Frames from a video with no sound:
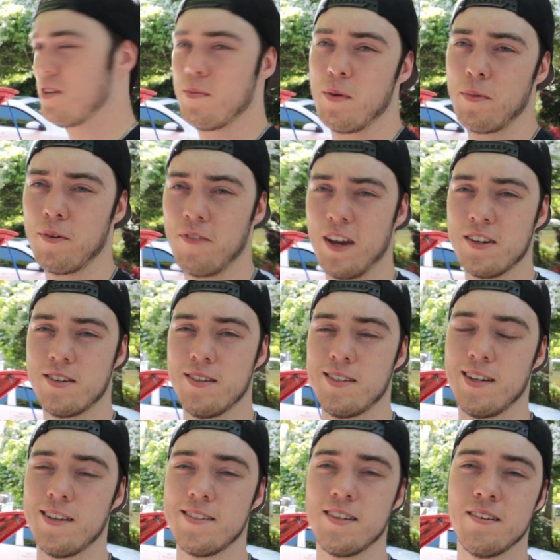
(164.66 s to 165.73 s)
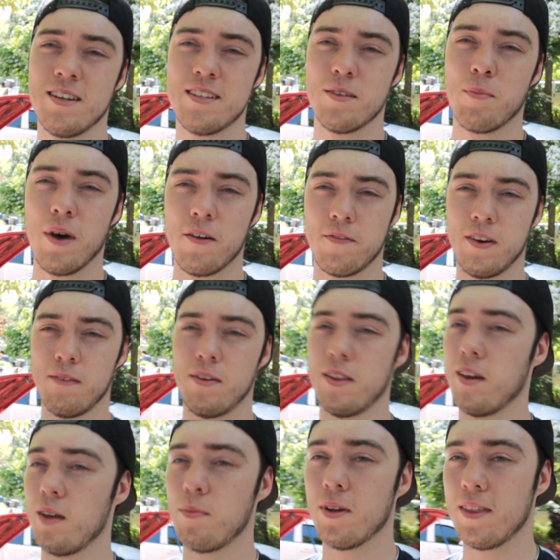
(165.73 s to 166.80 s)
some imperfections and it still needs a buff and
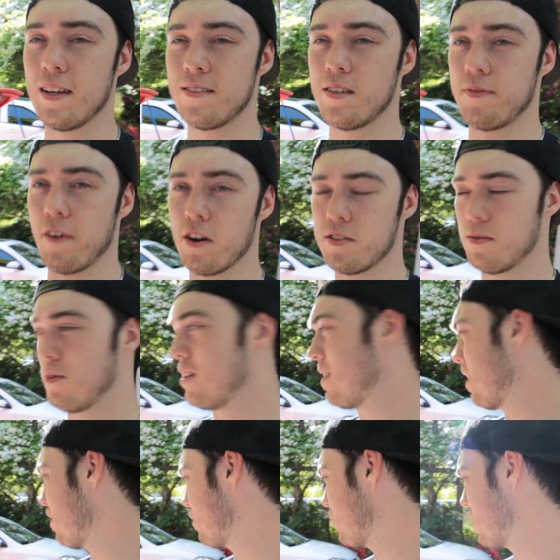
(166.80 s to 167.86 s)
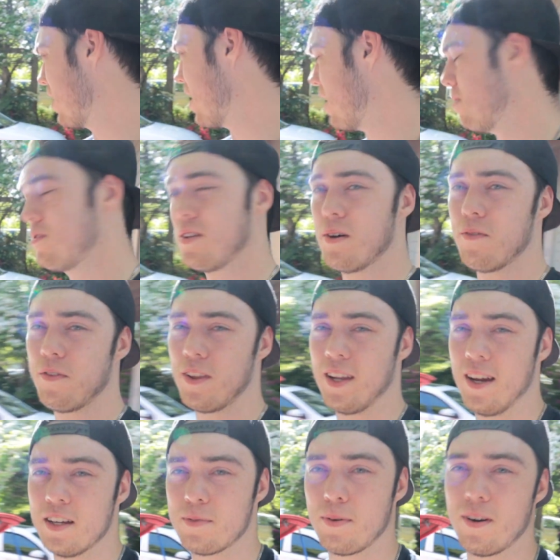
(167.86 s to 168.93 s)
everything, but that's as far as I'm gonna take it for today. So for the
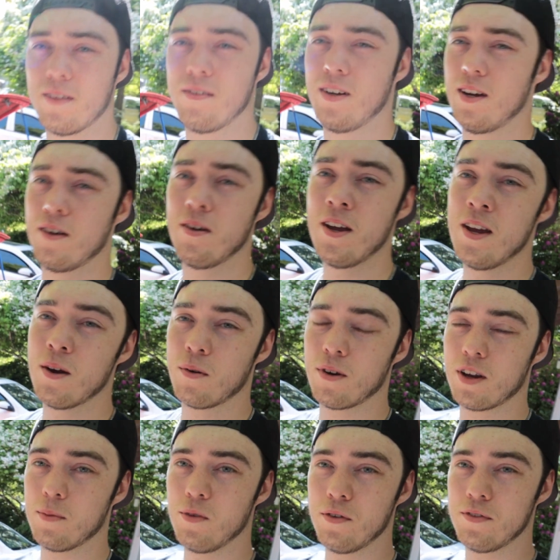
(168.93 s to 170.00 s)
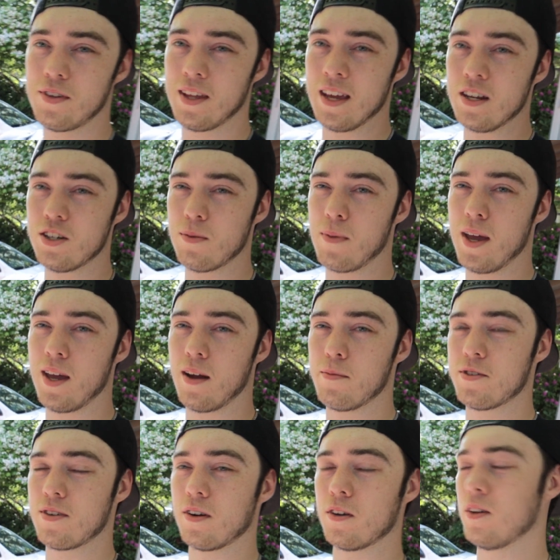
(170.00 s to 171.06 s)
next part of the video, we're gonna move into the engine bay and I'm gonna
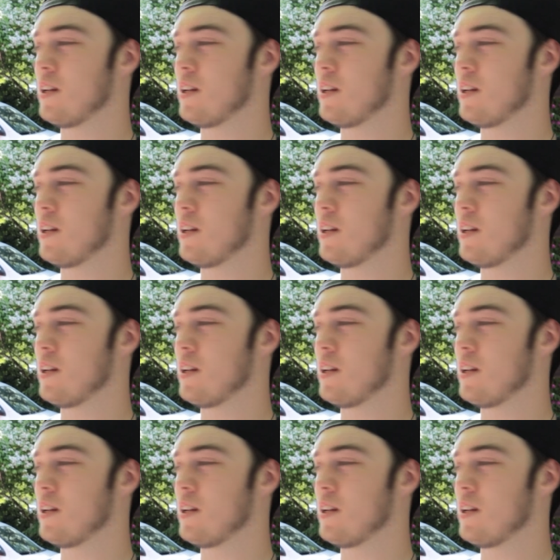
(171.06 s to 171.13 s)
start